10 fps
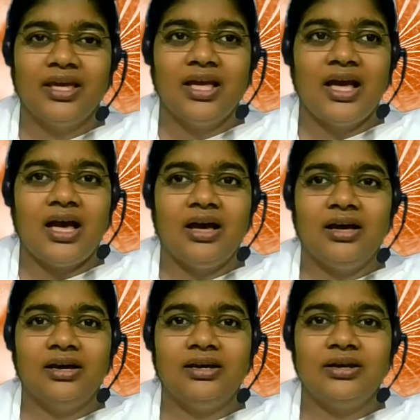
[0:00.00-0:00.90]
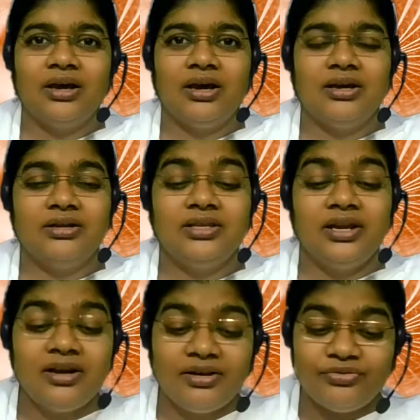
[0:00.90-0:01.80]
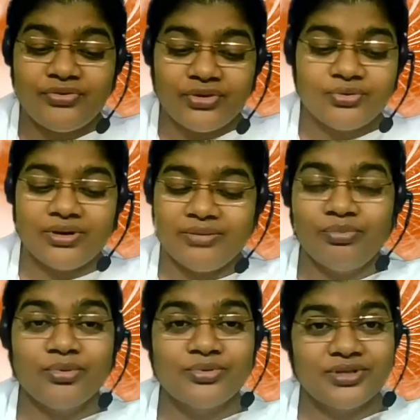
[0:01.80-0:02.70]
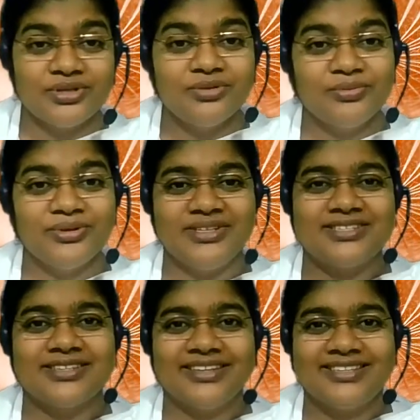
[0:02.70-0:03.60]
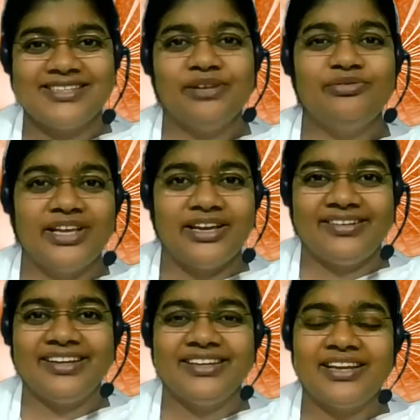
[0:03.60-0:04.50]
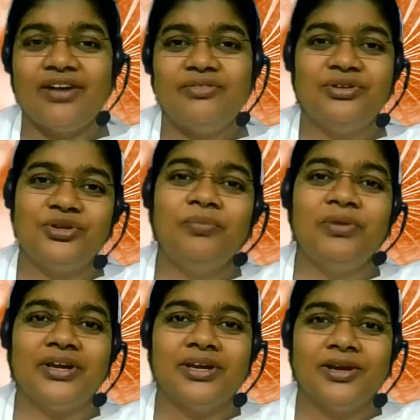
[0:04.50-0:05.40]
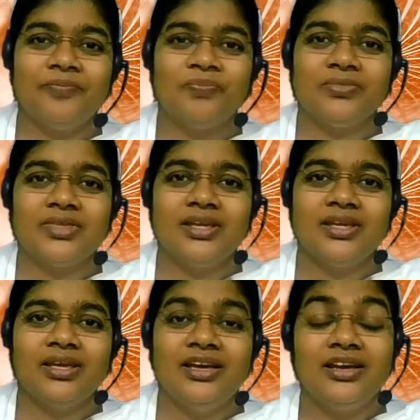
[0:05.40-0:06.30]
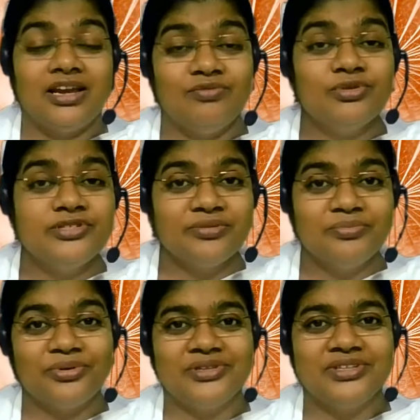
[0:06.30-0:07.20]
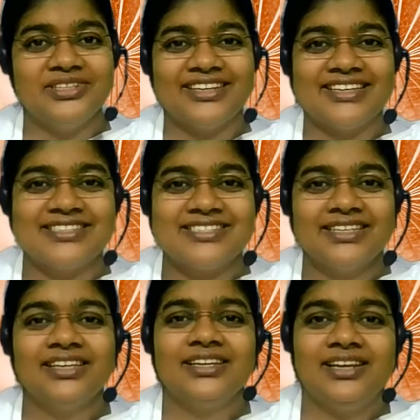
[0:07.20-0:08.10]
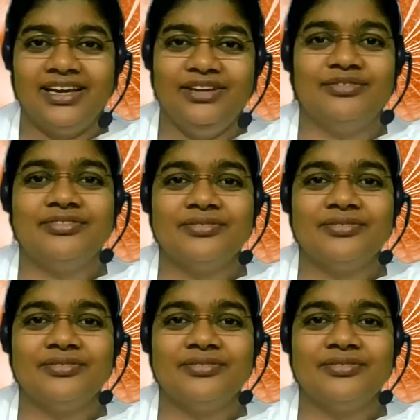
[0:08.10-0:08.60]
Uh, there are few important words itself there in our topic. And most important is life.